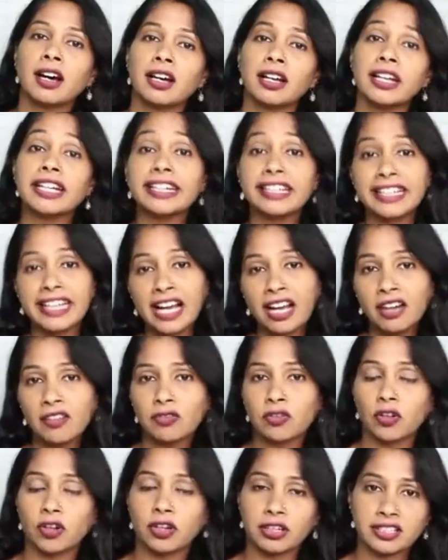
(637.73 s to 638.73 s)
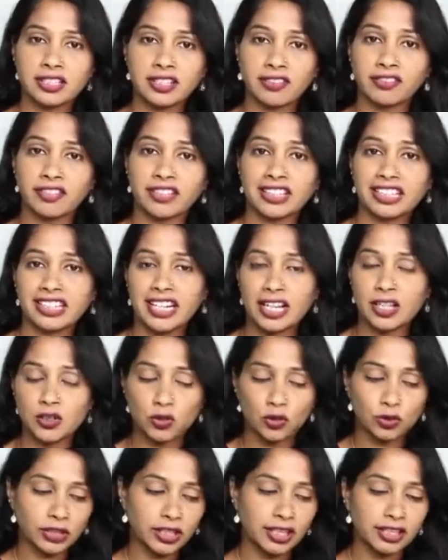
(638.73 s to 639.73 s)
India for Asafetida,
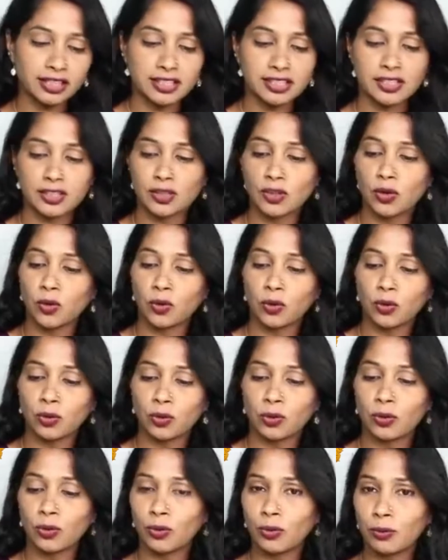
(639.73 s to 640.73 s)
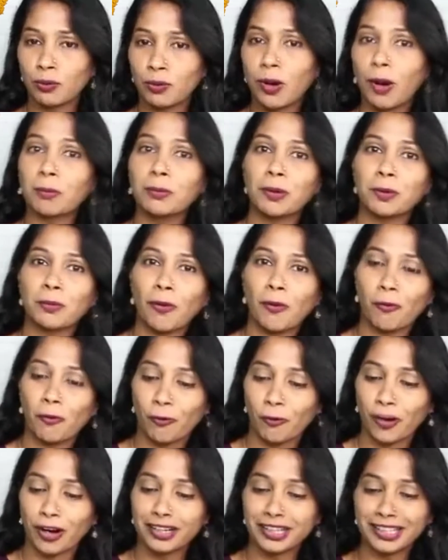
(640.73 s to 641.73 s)
so there is no problem of
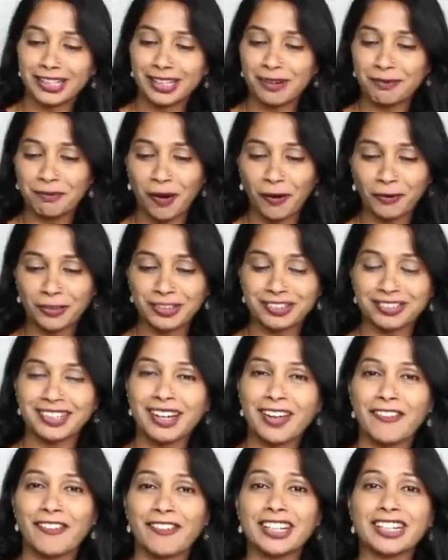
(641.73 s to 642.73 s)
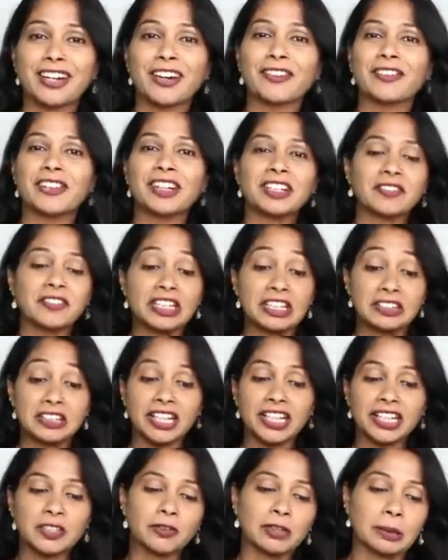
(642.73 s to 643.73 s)
worrying about whether
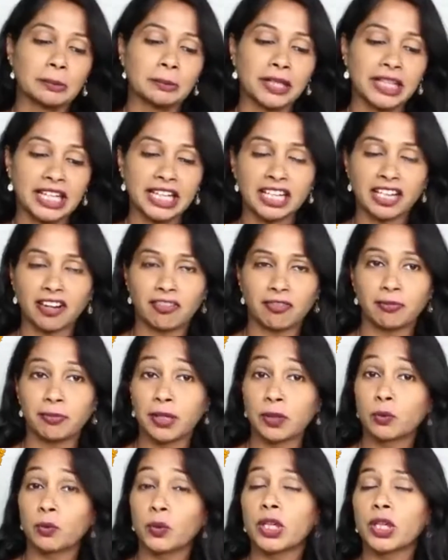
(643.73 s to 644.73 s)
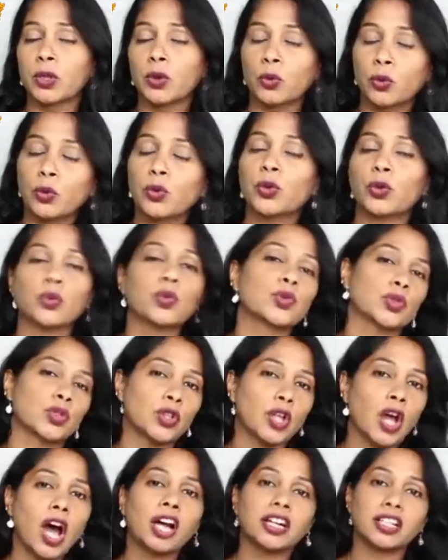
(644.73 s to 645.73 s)
it will be enough, but we do use a
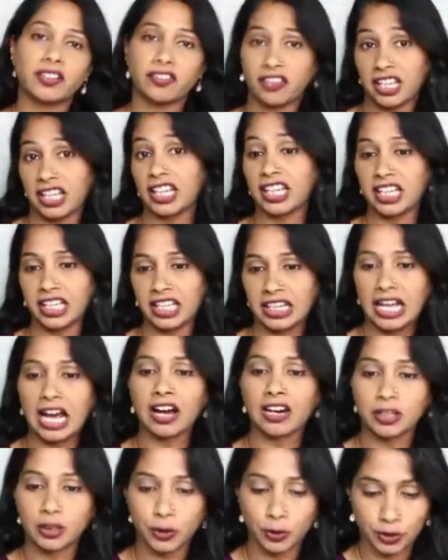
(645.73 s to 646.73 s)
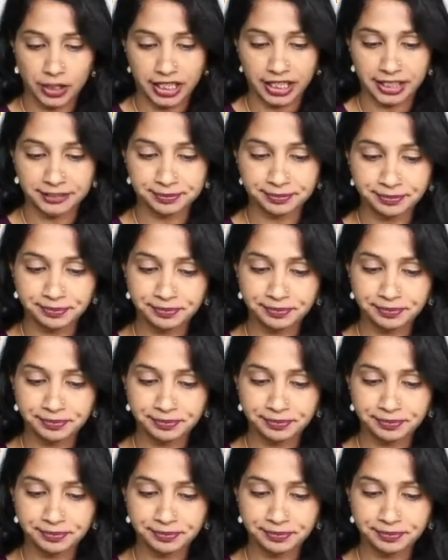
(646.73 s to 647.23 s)
lot of hing in our cooking.